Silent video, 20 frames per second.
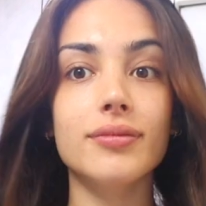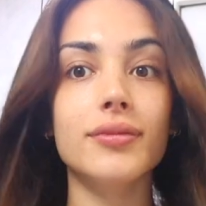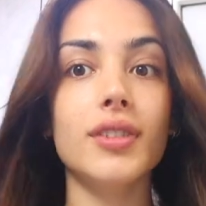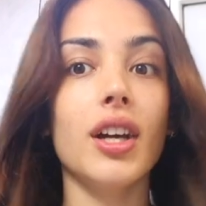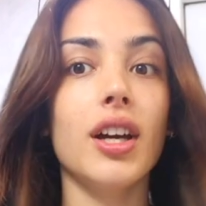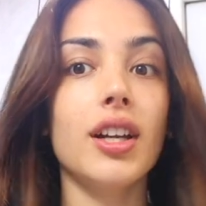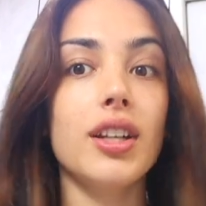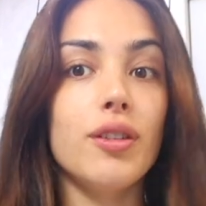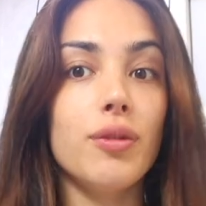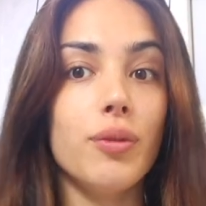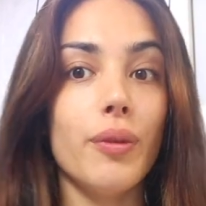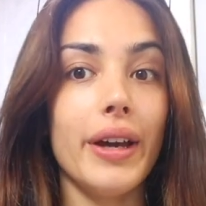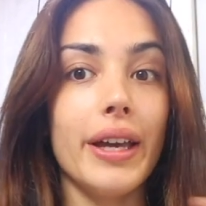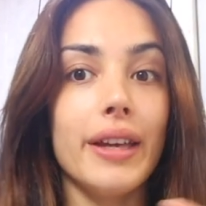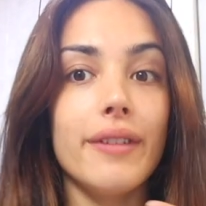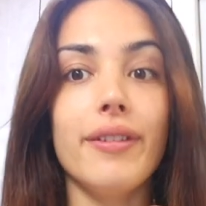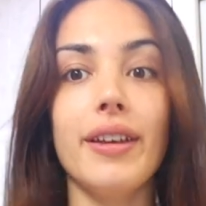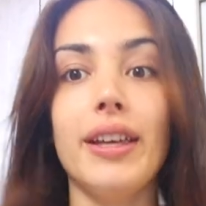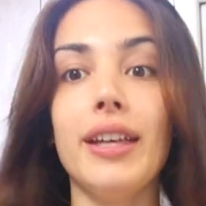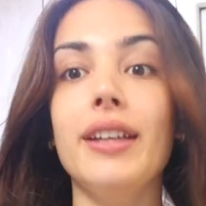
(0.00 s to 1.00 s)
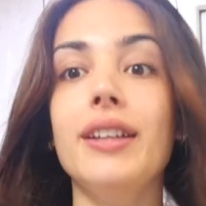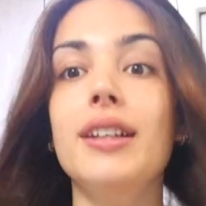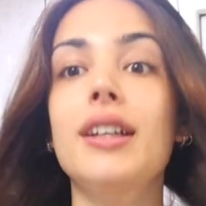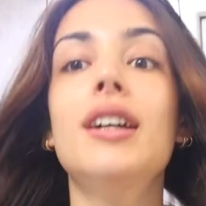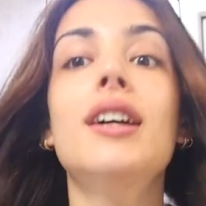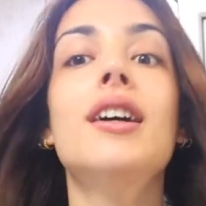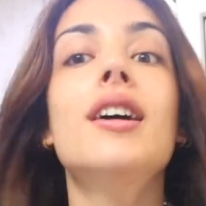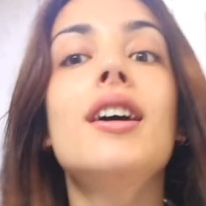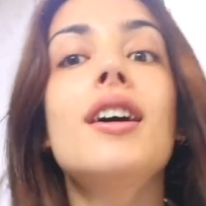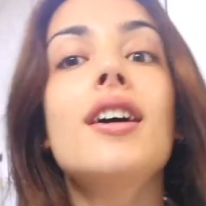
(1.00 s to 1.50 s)
kind of wavy.
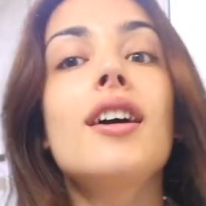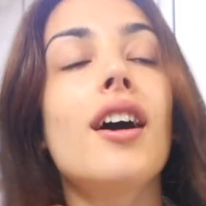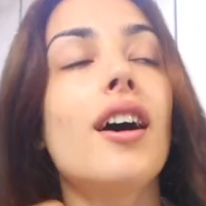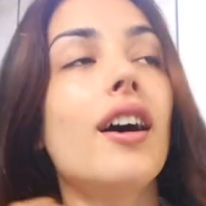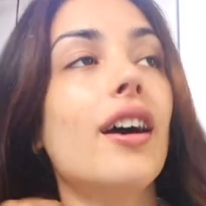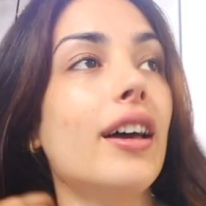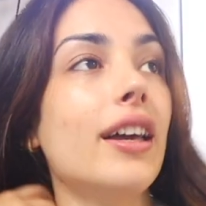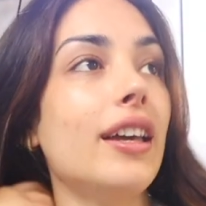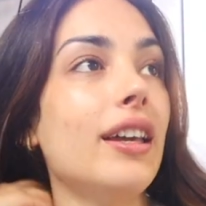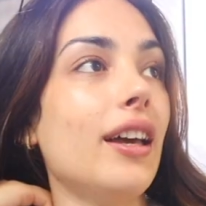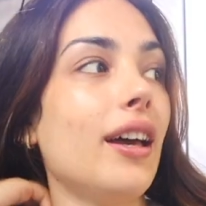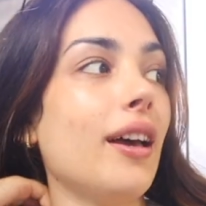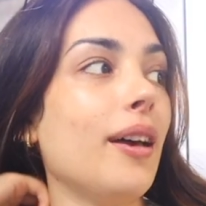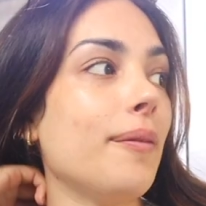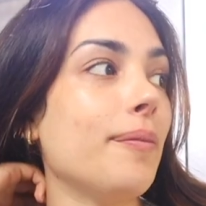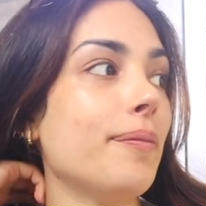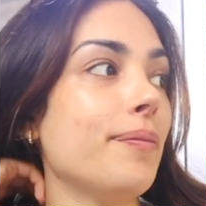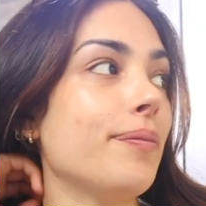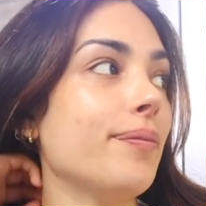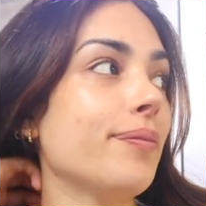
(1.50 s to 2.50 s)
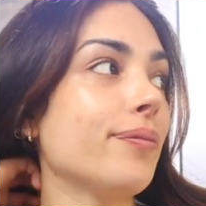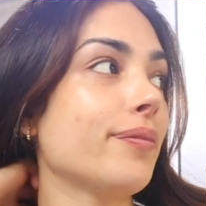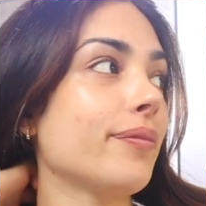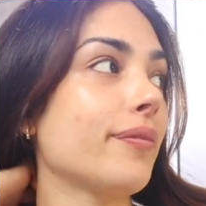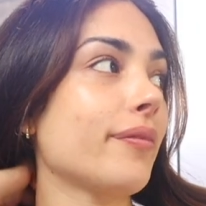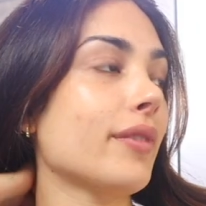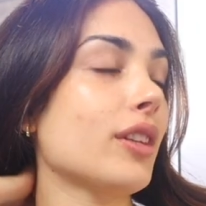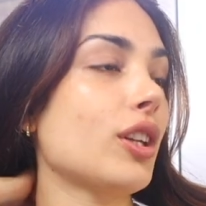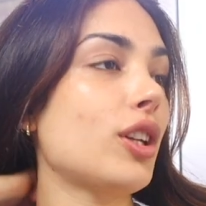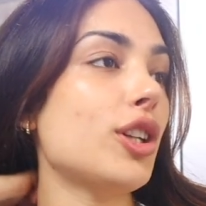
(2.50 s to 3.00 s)
I
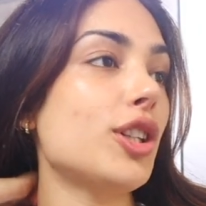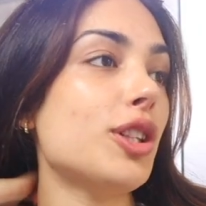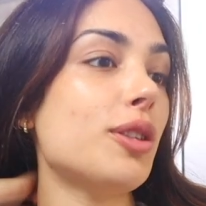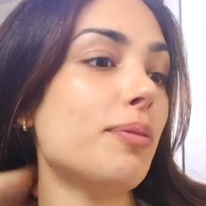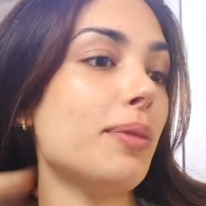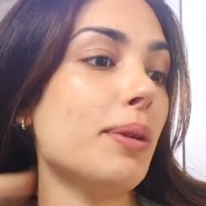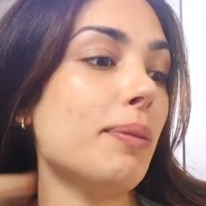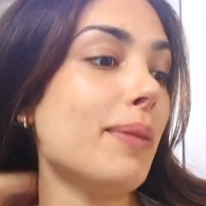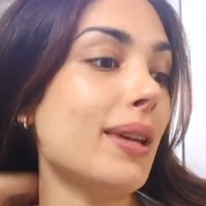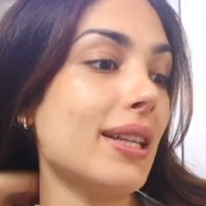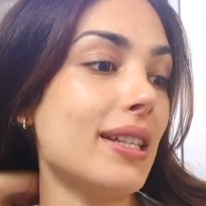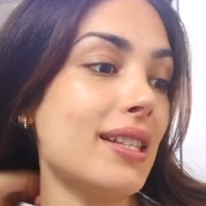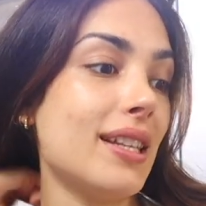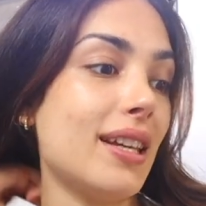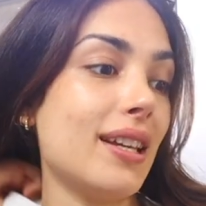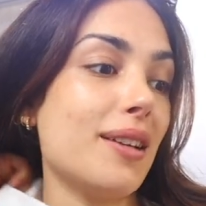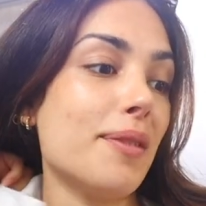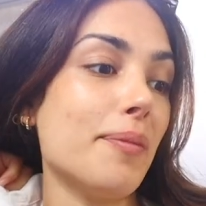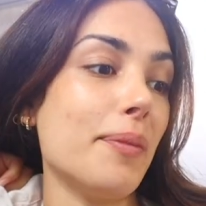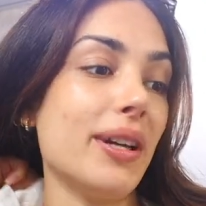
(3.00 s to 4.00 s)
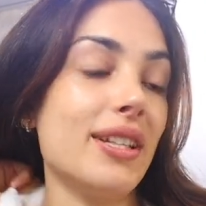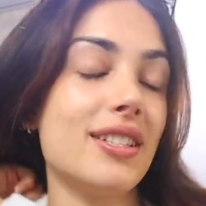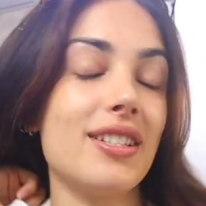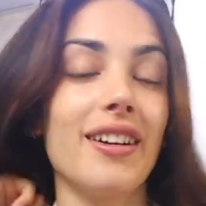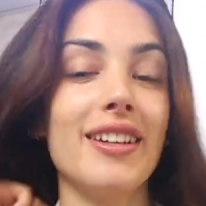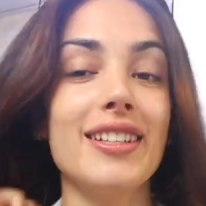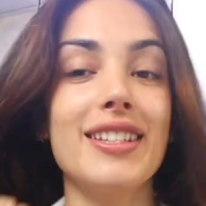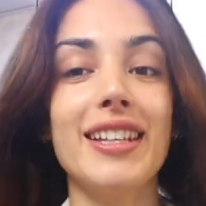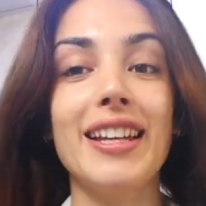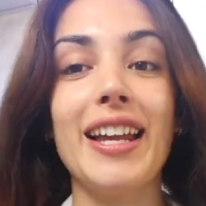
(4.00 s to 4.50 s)
couldn't be missing my
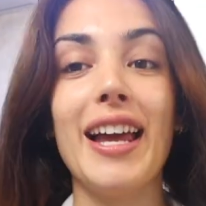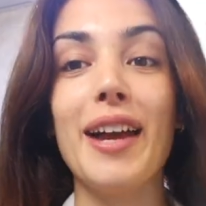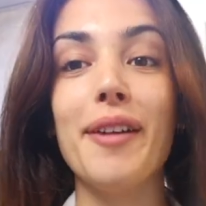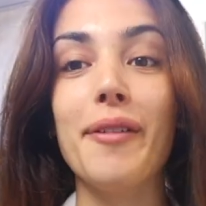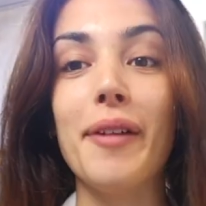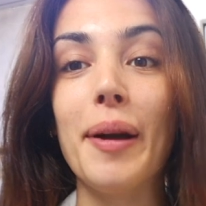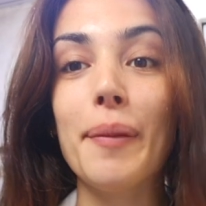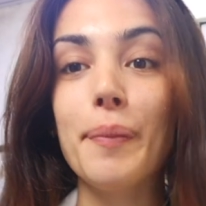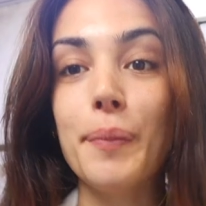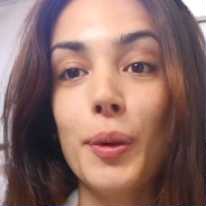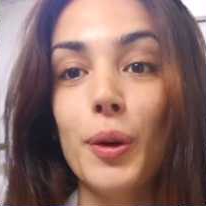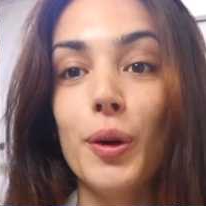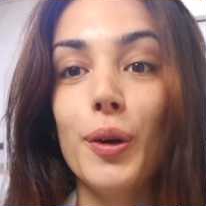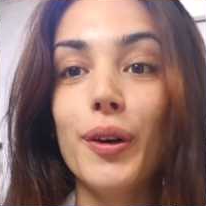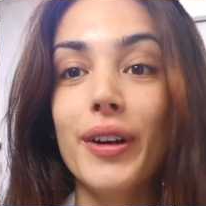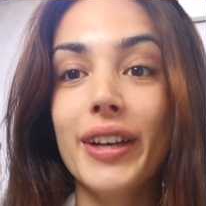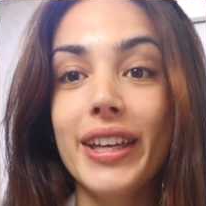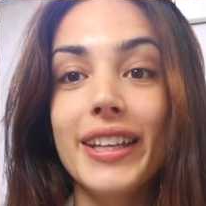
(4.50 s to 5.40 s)
Dyson Airwrap more.